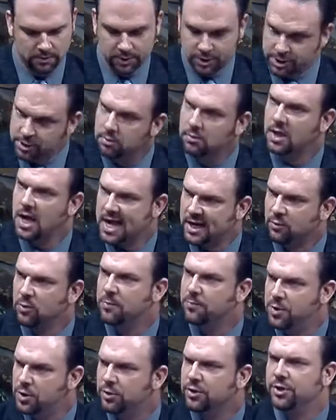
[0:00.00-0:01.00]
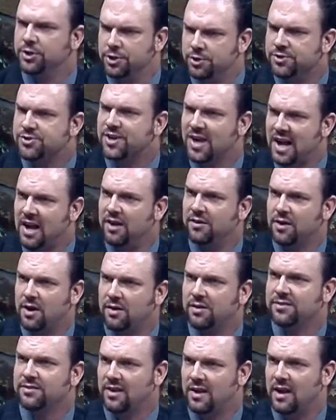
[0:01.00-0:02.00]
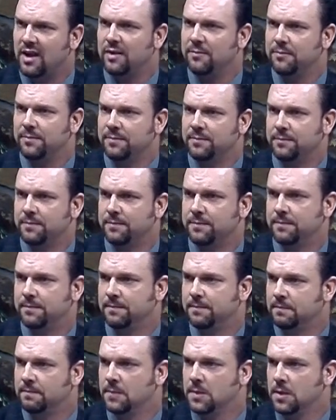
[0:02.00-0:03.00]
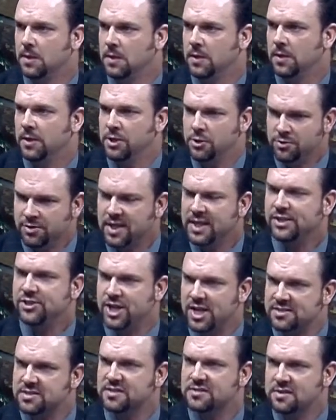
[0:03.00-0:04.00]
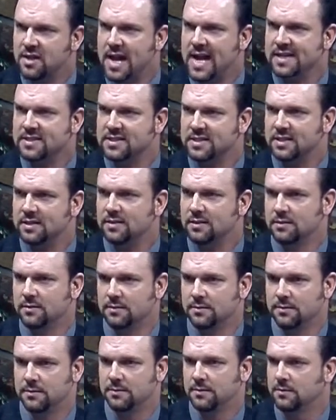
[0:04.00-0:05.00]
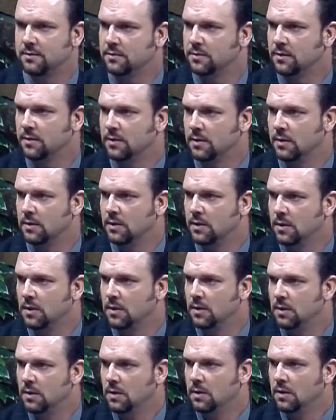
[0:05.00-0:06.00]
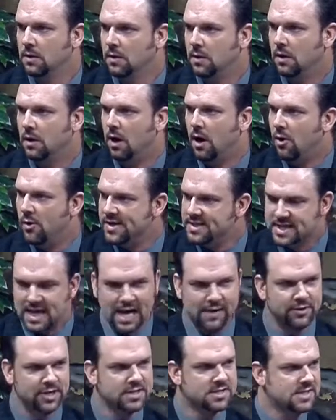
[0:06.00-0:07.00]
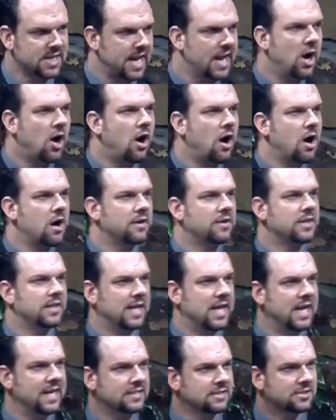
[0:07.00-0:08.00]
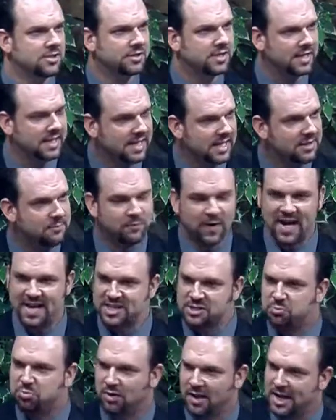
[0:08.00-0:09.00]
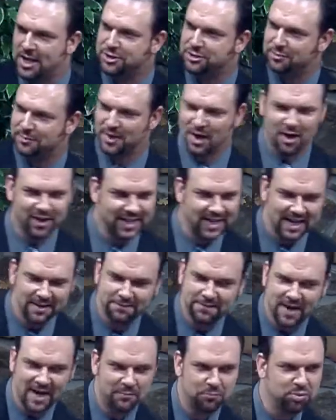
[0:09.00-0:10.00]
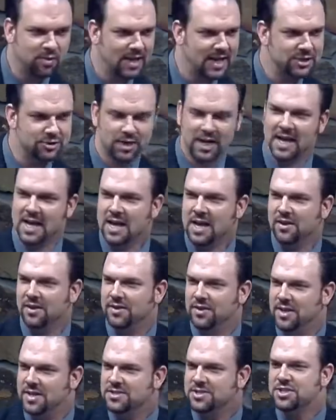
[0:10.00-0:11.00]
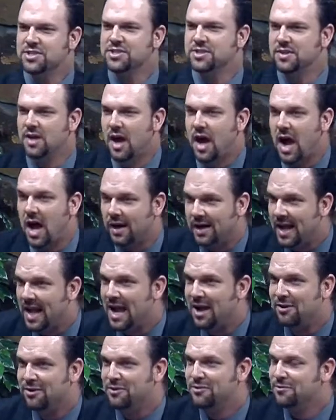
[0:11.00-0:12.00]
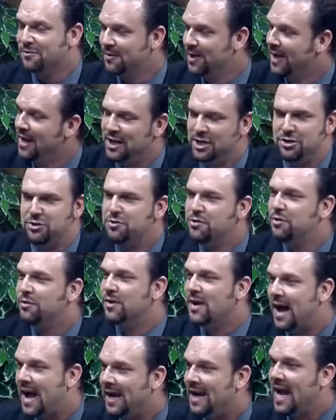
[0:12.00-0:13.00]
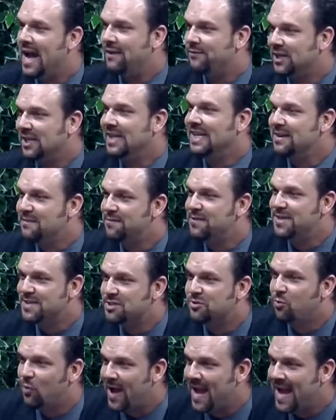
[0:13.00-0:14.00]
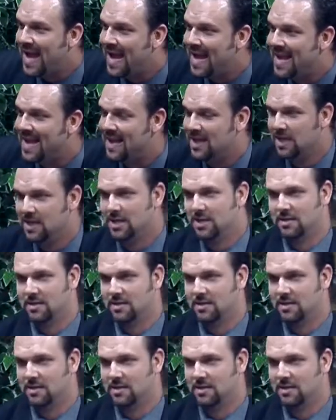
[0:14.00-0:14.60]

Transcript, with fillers: Do you like rebuking your child all the time? No. You think Jesus likes it? No. Always having to say hard things? You think he finds pleasure? No, he doesn't find pleasure. This is not how you, you do not have to live this way.